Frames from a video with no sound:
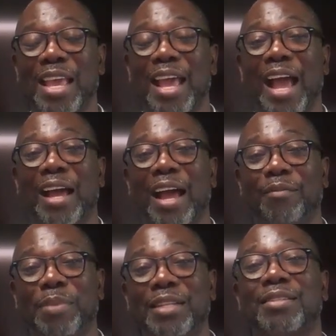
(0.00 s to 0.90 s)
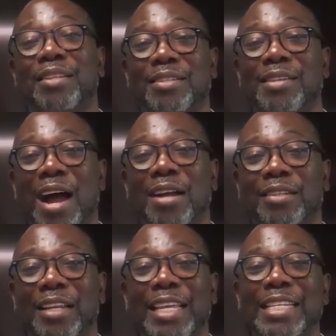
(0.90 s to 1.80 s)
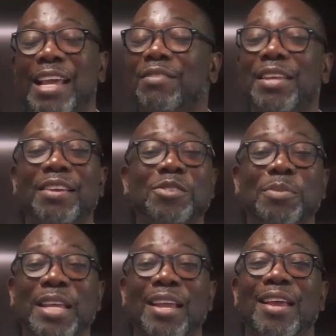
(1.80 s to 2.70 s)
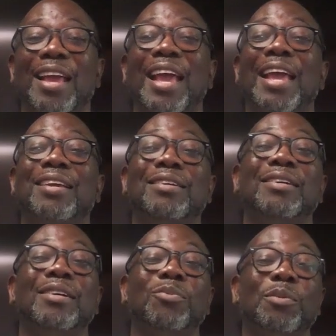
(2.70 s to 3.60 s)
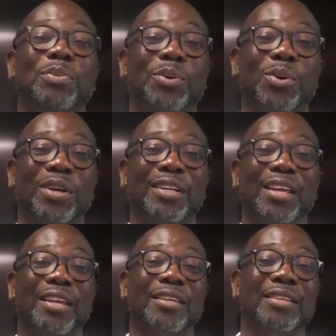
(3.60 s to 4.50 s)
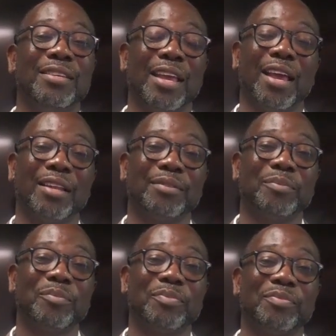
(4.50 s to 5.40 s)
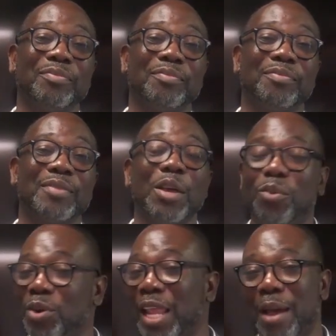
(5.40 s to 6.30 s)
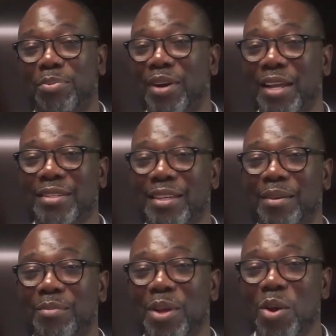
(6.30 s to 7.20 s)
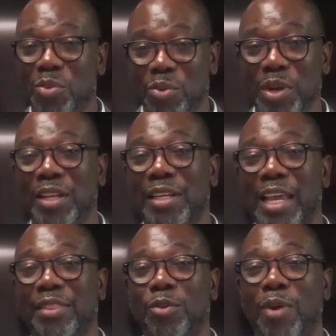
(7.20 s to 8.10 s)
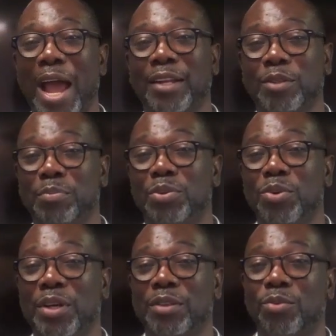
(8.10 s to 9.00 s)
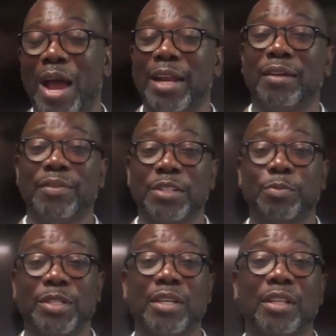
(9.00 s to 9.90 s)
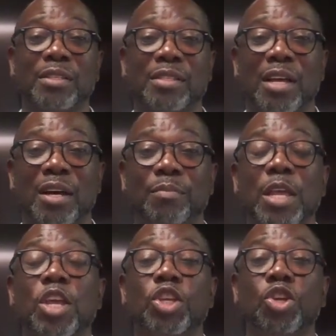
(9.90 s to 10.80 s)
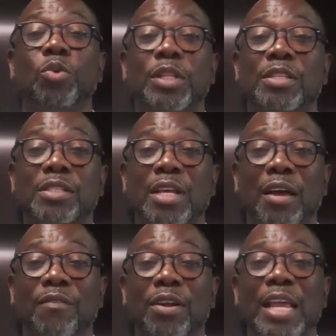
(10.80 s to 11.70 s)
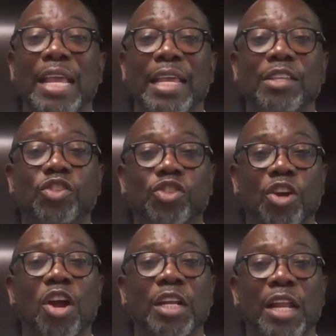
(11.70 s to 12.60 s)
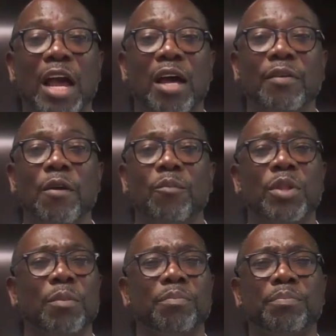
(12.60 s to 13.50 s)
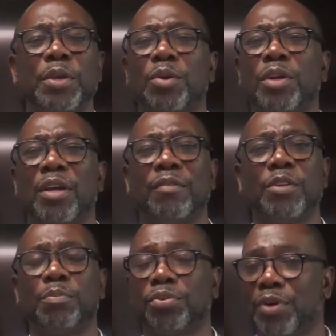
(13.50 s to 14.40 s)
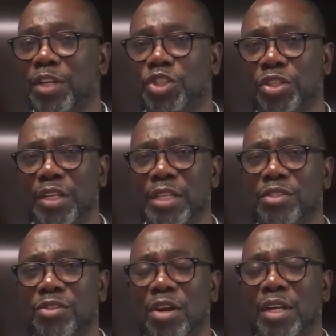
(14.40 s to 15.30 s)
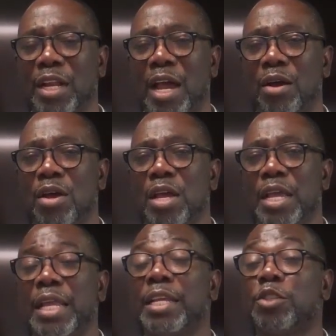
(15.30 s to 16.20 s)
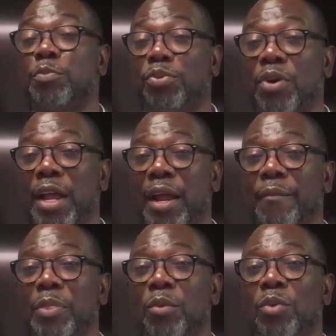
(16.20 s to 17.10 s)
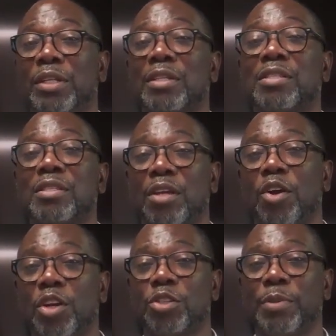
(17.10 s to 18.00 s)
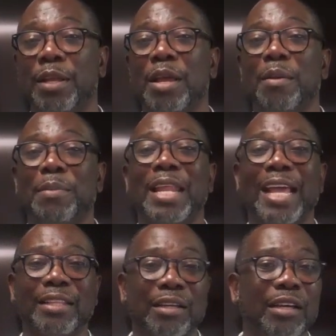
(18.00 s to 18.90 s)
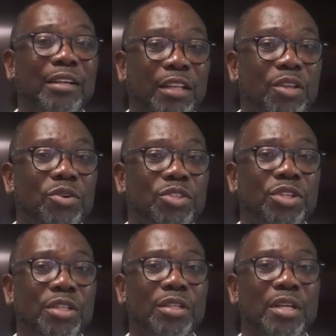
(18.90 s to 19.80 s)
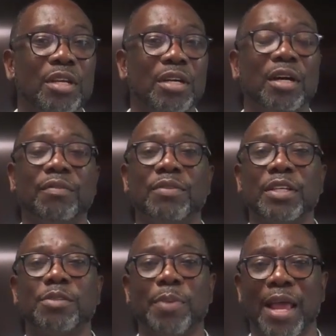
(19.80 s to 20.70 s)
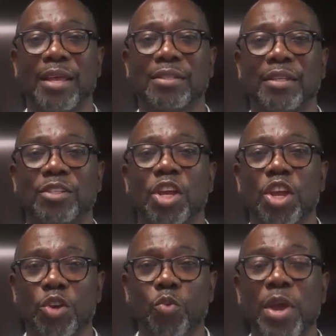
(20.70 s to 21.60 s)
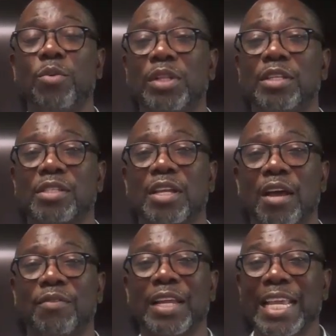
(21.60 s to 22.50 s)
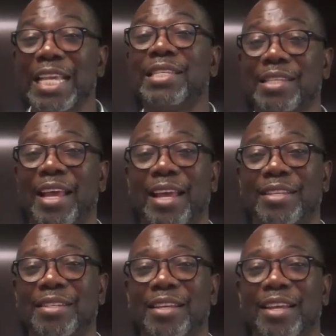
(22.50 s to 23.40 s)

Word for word: I, have been to the doctor, he never gives me a good report, yet will I praise him. When we look at the writer, the poet, the writer of this particular psalm, you will discover he started out with a period of depression. He started out in his prayer with discouragement, but at the conclusion of this passage, we will discover he says,